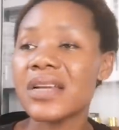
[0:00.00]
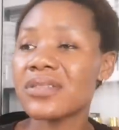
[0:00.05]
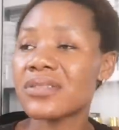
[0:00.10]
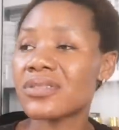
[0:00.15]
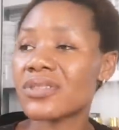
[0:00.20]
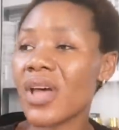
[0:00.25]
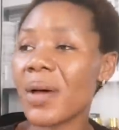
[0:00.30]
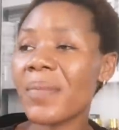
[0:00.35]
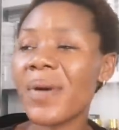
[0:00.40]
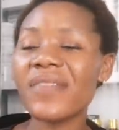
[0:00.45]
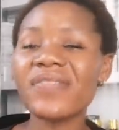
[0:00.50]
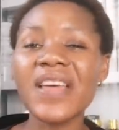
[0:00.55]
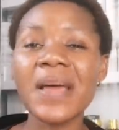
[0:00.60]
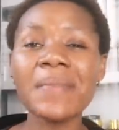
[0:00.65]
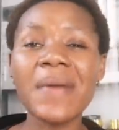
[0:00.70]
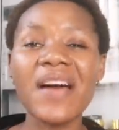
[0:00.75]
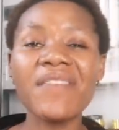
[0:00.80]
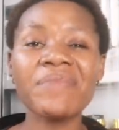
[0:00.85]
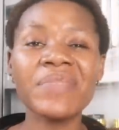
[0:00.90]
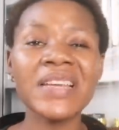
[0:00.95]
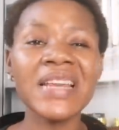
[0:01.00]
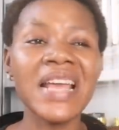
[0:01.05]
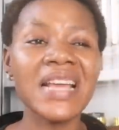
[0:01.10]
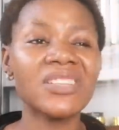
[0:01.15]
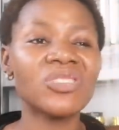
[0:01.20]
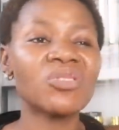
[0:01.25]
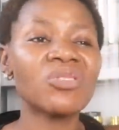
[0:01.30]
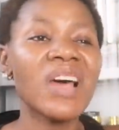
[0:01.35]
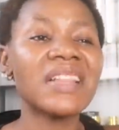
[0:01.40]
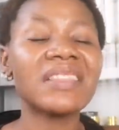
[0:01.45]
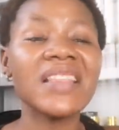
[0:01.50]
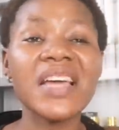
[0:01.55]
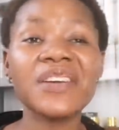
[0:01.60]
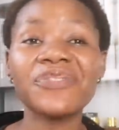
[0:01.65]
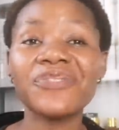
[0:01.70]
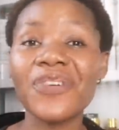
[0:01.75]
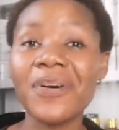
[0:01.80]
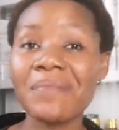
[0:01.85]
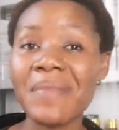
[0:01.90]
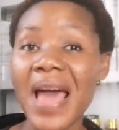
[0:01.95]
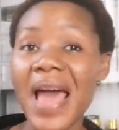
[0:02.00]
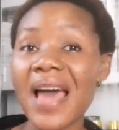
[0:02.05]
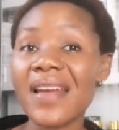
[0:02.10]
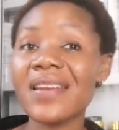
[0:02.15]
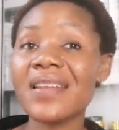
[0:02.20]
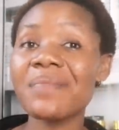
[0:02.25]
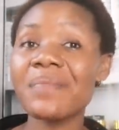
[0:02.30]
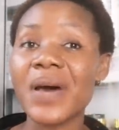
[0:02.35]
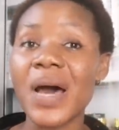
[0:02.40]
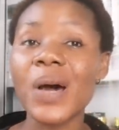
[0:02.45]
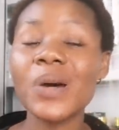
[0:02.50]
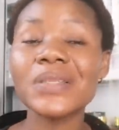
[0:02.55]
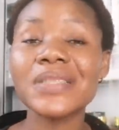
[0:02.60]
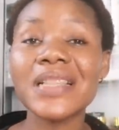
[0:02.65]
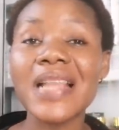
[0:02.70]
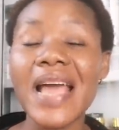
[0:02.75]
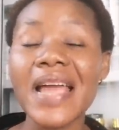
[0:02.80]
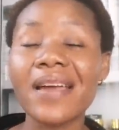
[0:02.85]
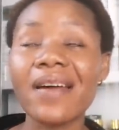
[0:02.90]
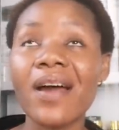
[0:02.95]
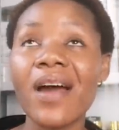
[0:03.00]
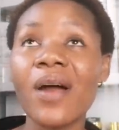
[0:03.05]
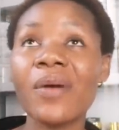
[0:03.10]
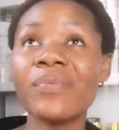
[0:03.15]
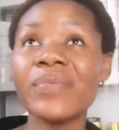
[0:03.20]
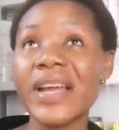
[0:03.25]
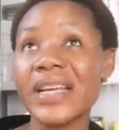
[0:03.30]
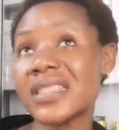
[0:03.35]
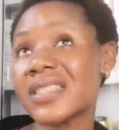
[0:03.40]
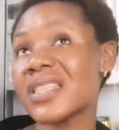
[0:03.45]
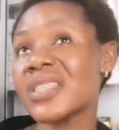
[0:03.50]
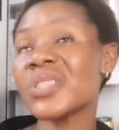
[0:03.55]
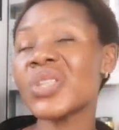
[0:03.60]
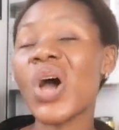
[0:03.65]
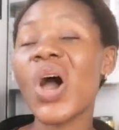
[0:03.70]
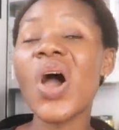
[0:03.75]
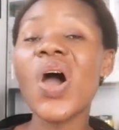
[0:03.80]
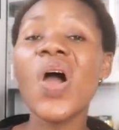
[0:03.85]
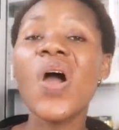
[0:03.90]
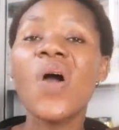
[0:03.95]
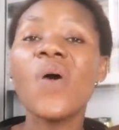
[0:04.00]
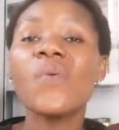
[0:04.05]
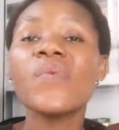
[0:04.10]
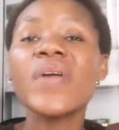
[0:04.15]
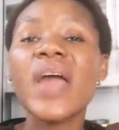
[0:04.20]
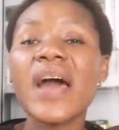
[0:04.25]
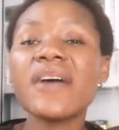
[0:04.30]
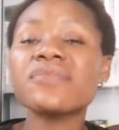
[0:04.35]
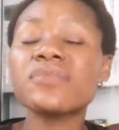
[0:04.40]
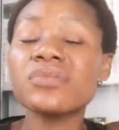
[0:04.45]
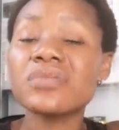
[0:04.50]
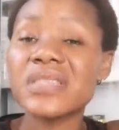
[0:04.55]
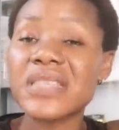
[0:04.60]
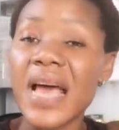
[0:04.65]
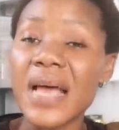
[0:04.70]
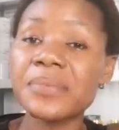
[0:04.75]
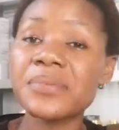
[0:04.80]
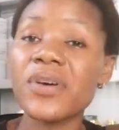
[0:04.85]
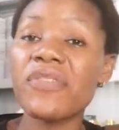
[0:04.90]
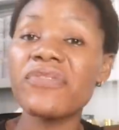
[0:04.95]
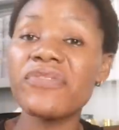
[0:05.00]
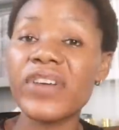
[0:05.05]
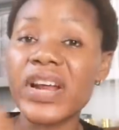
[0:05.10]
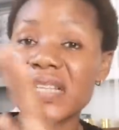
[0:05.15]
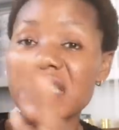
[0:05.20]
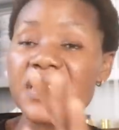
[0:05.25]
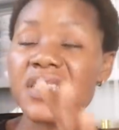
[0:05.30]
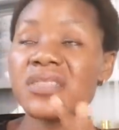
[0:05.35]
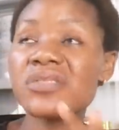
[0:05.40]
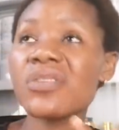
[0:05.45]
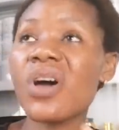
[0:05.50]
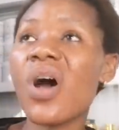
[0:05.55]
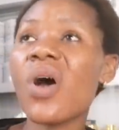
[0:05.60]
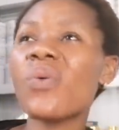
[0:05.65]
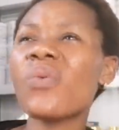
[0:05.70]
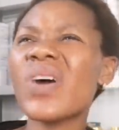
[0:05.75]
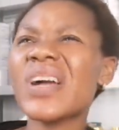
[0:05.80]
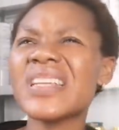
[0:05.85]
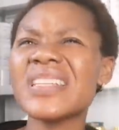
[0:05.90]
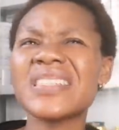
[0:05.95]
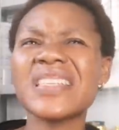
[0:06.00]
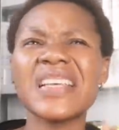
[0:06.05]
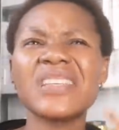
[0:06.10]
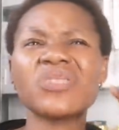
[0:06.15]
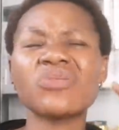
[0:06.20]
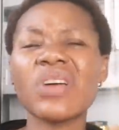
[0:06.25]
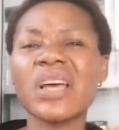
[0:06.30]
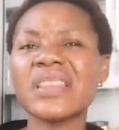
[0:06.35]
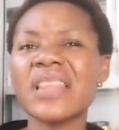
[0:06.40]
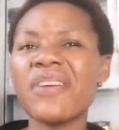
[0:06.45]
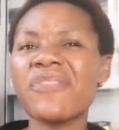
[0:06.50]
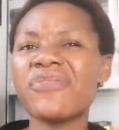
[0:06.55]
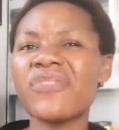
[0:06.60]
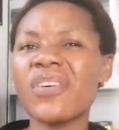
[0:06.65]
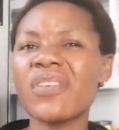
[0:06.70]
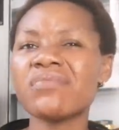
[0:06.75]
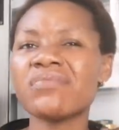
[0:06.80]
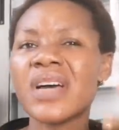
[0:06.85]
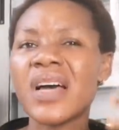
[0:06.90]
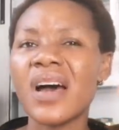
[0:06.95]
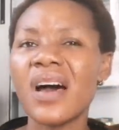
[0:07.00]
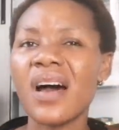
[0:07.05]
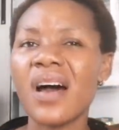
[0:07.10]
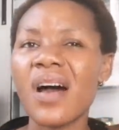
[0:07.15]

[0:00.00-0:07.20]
Some of them have been extracted from animals, like retinol. We have two types of retinol. One is extracted from